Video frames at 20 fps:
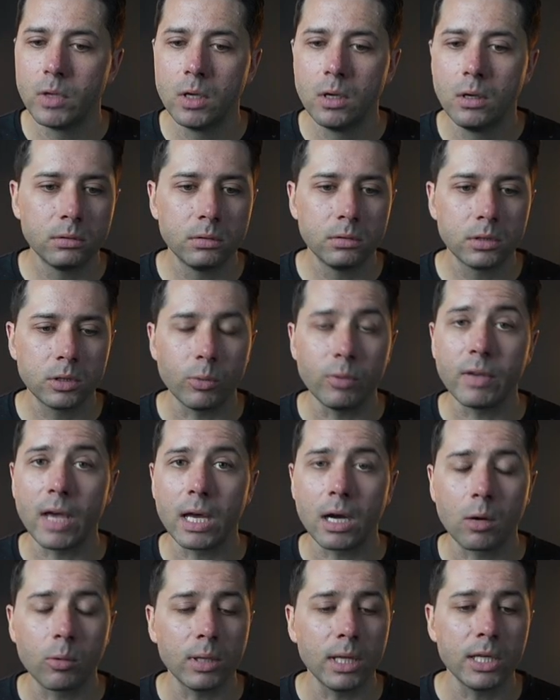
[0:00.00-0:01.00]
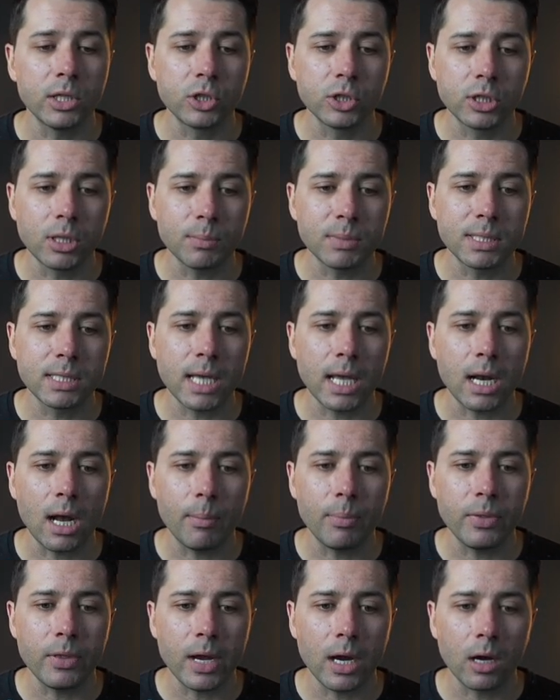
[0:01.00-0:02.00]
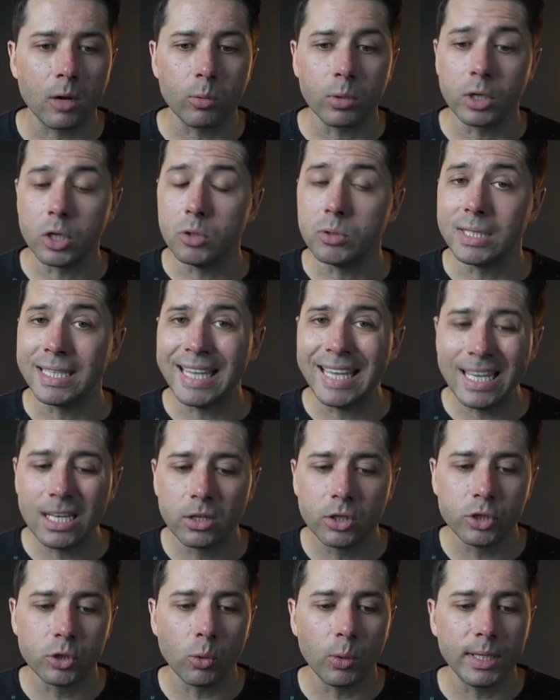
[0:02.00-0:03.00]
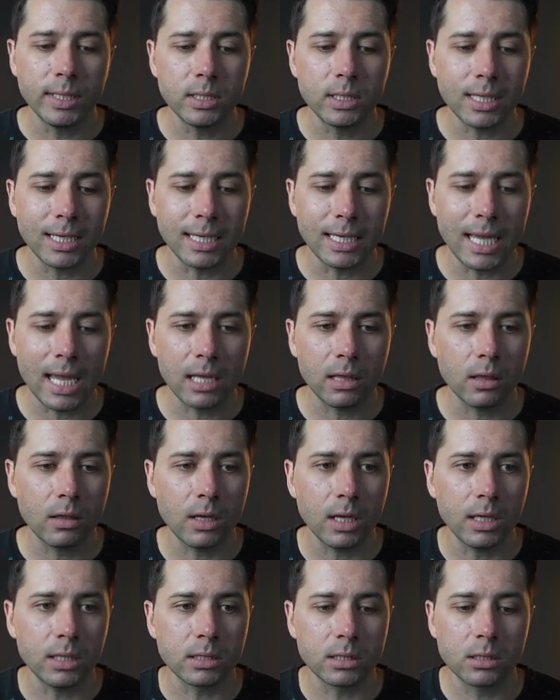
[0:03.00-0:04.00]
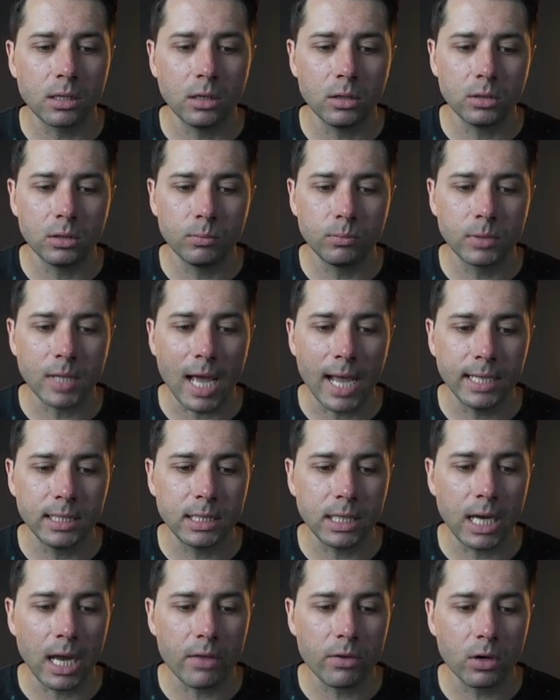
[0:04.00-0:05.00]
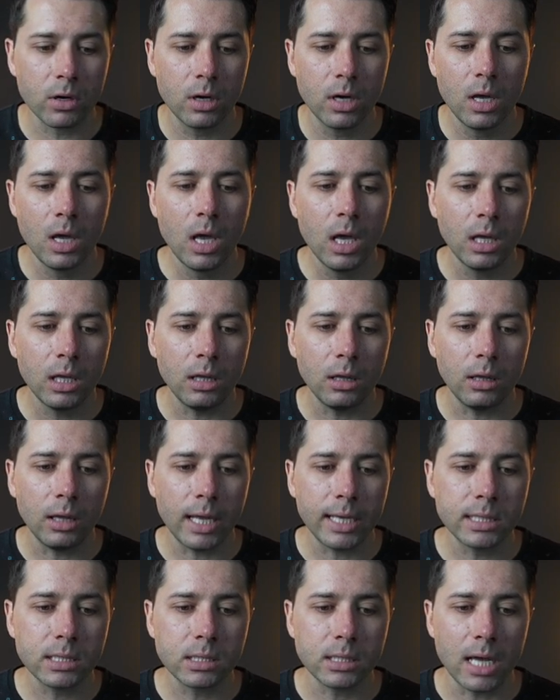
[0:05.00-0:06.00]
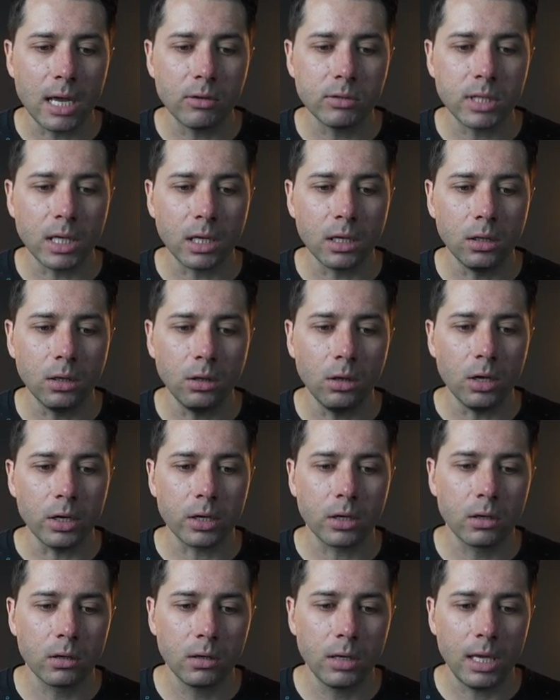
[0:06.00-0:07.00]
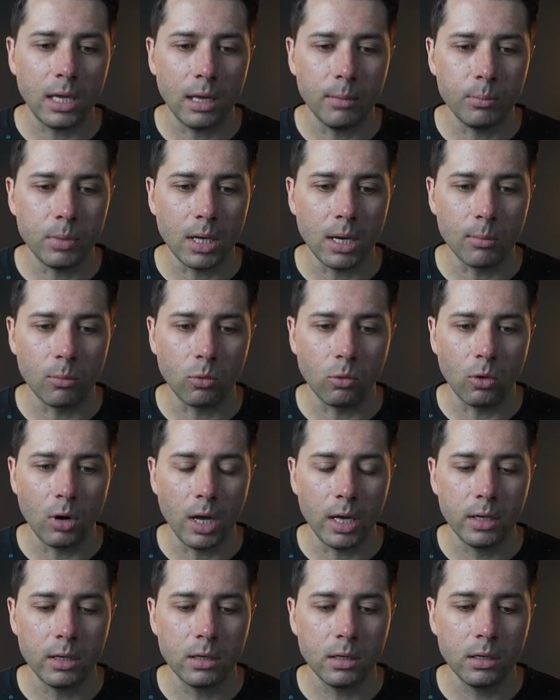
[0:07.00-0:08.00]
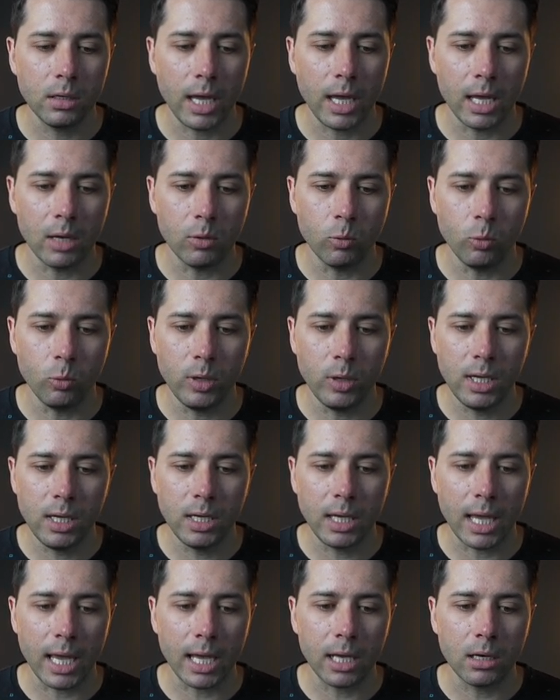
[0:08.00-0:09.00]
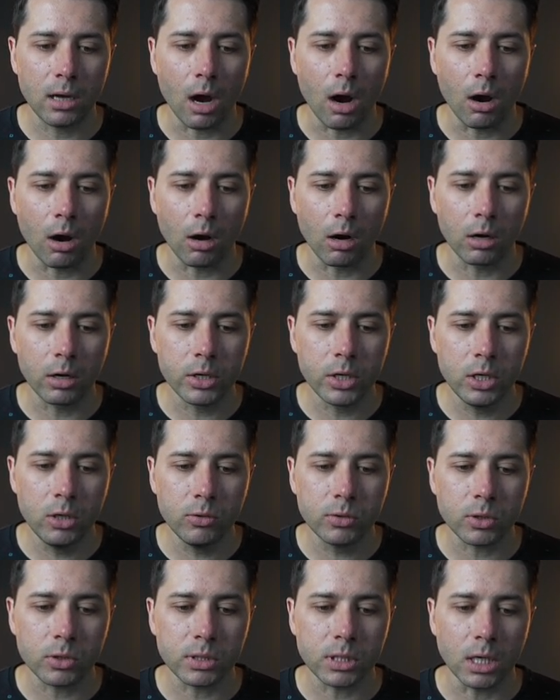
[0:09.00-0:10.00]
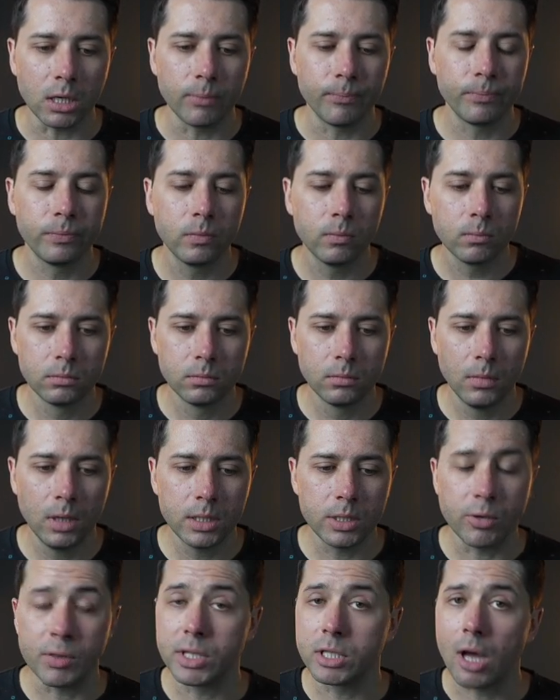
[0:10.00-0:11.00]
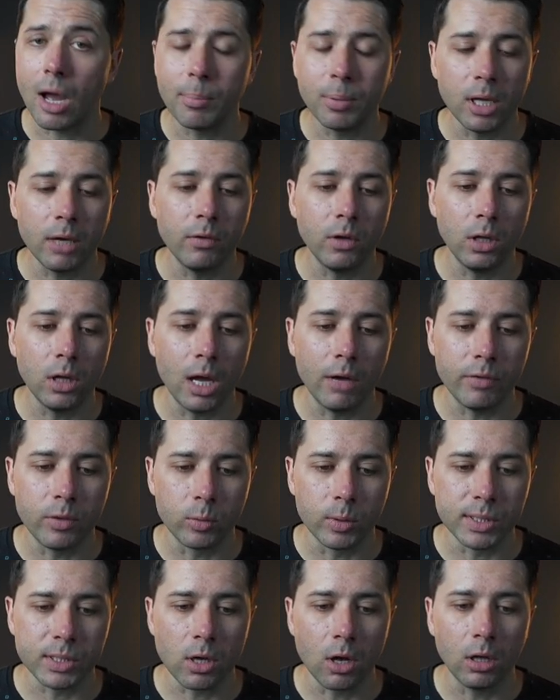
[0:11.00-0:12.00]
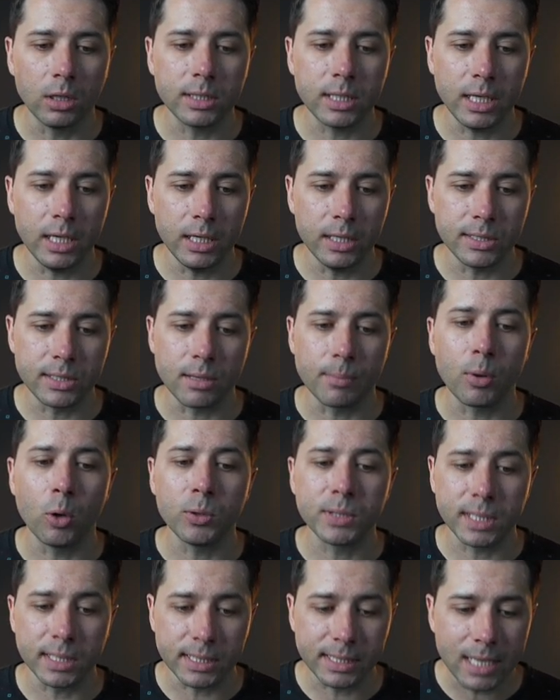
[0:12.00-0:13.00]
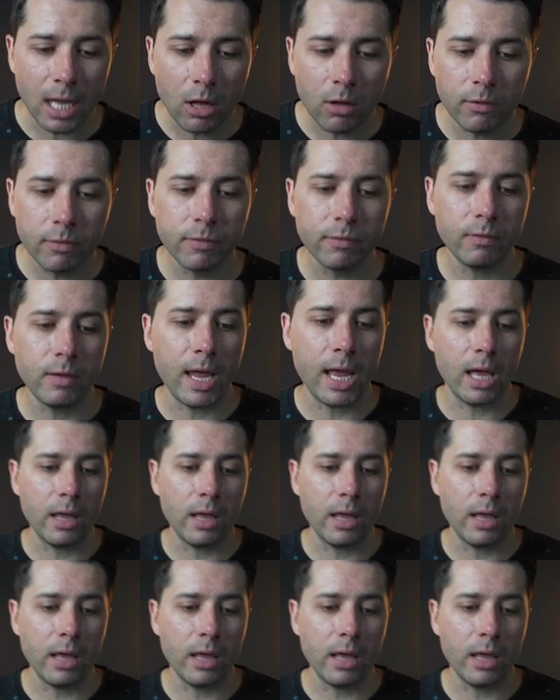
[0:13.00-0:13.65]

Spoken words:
So we've got our relationship set up there. We're using inner join to get things tied together. Let's now take a look. npm run, and we get our users here. So the top level of the result is the post itself, and